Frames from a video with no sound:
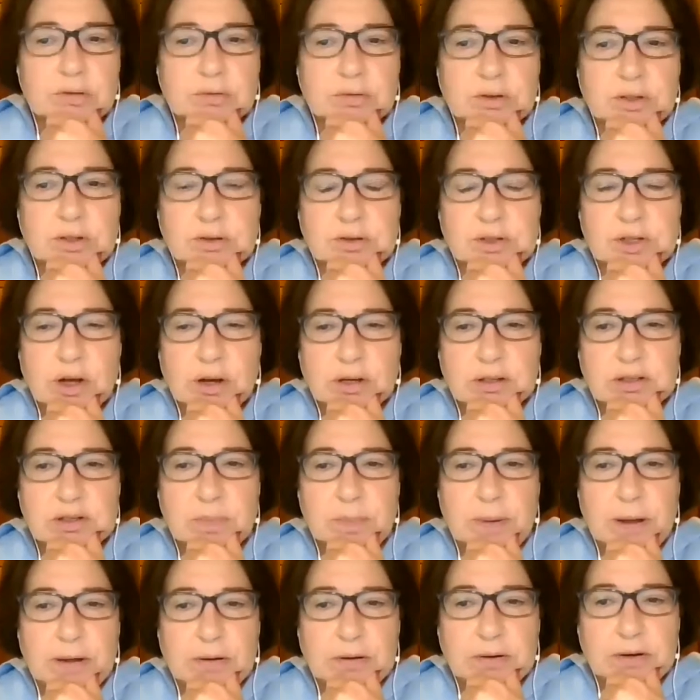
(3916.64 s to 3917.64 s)
you, you talked
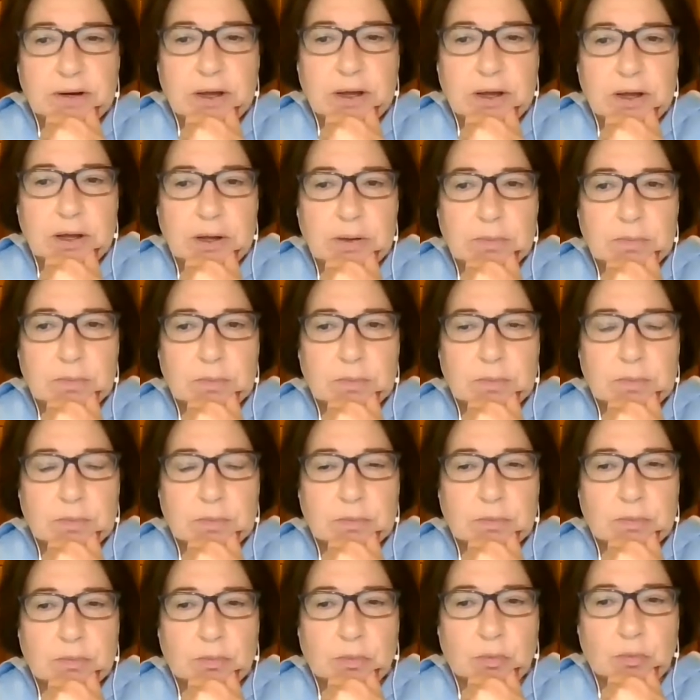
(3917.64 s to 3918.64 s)
about um,
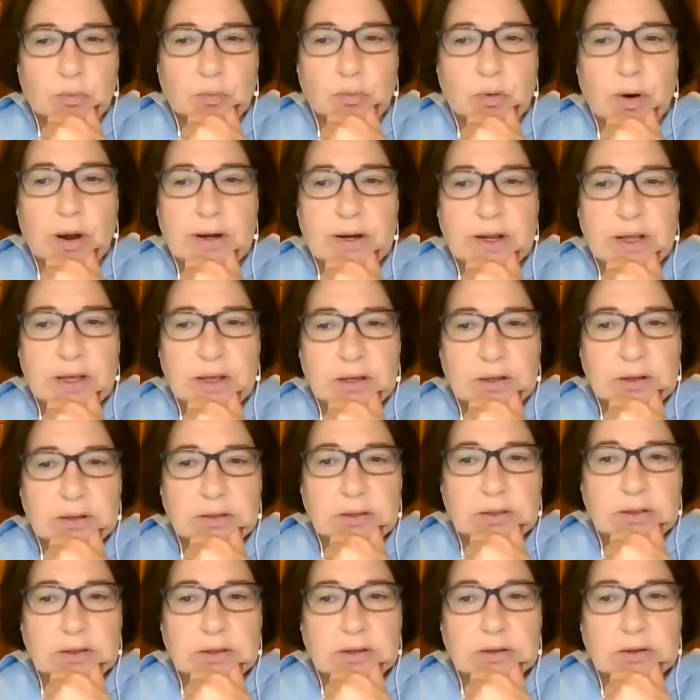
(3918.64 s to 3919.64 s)

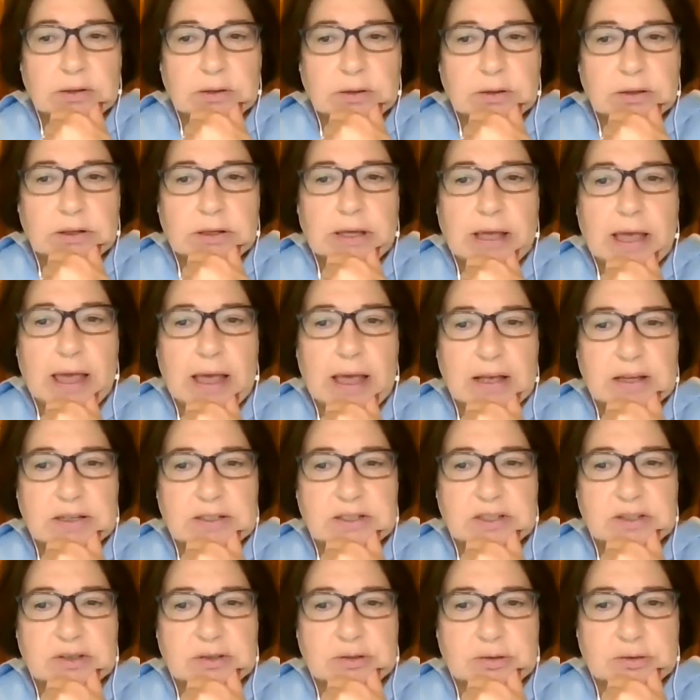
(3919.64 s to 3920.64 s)
running the
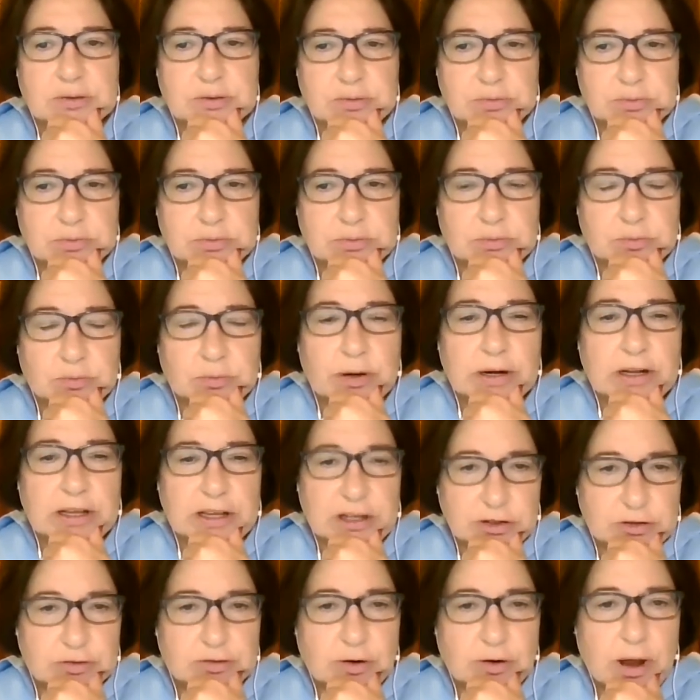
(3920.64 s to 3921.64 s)
gas,
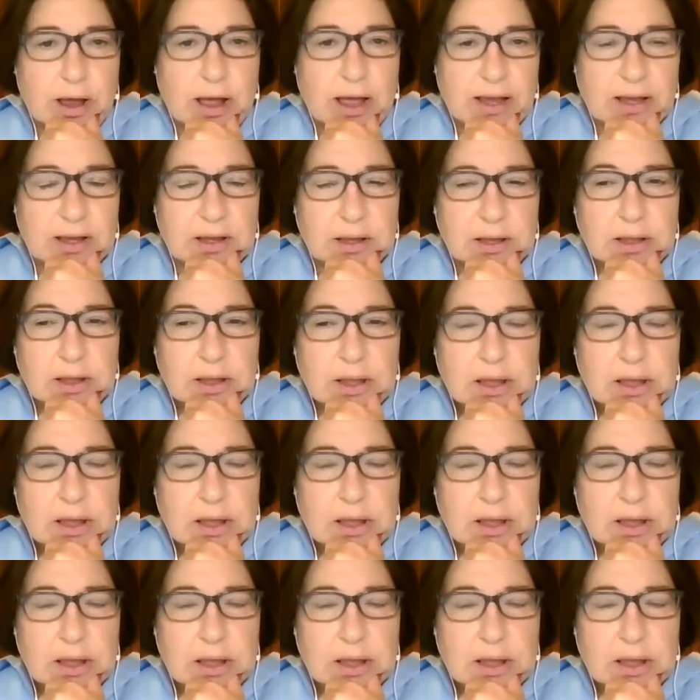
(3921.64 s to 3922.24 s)
running it dry.